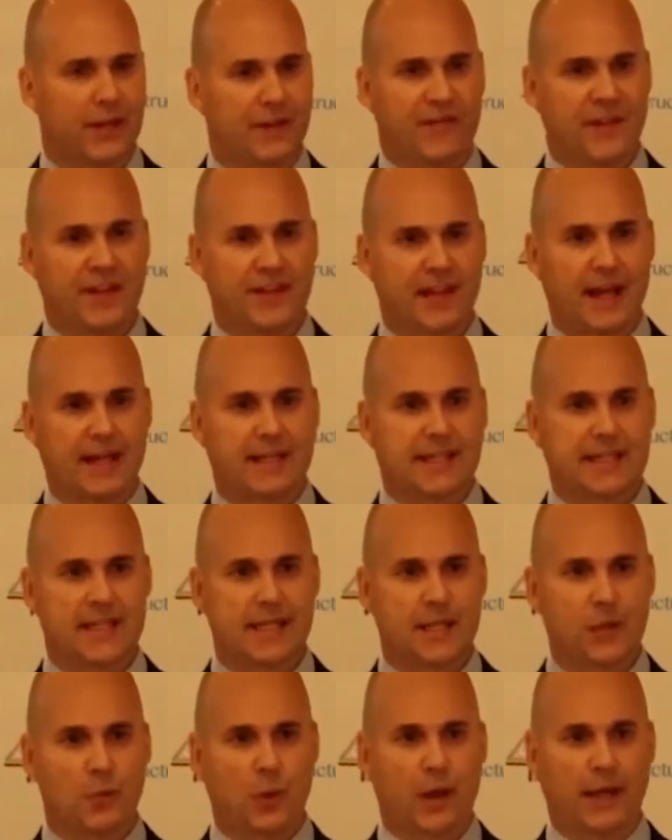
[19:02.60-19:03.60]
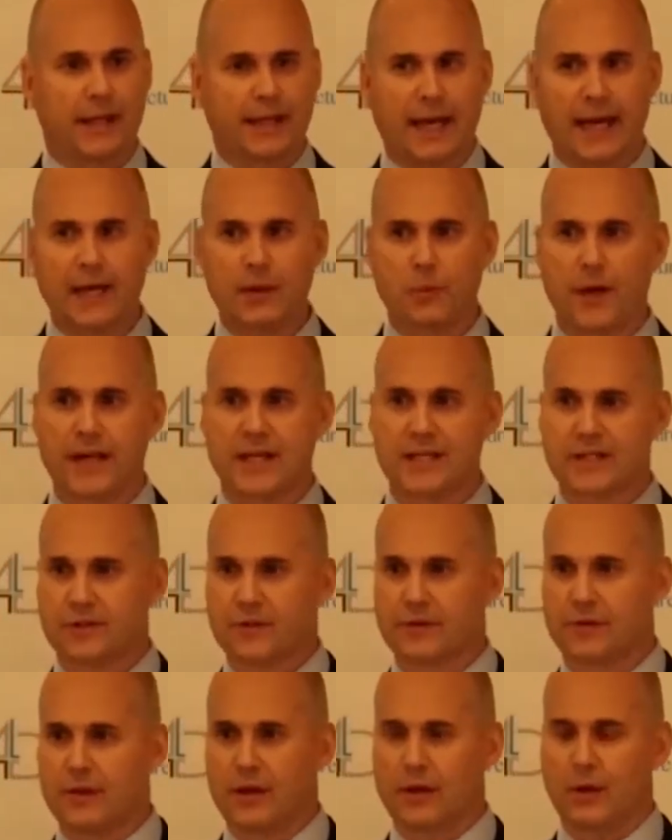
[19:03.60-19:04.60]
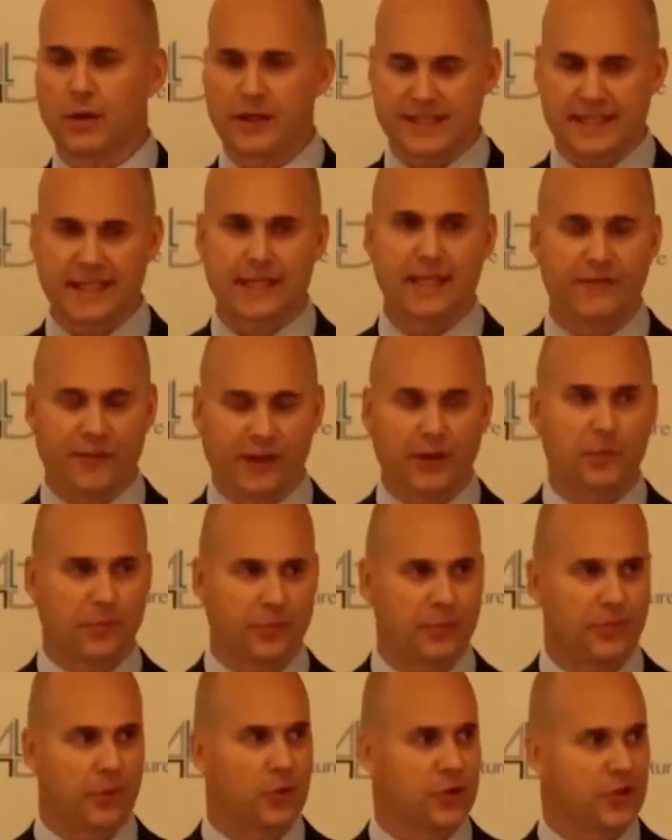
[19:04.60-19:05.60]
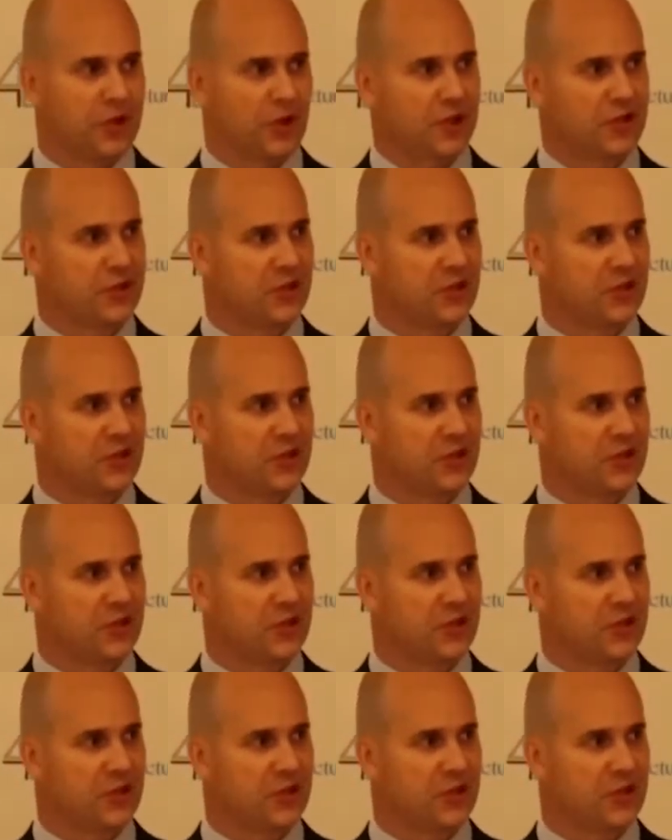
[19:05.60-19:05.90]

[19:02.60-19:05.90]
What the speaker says: really fit that tier one gateway, a significant proportion,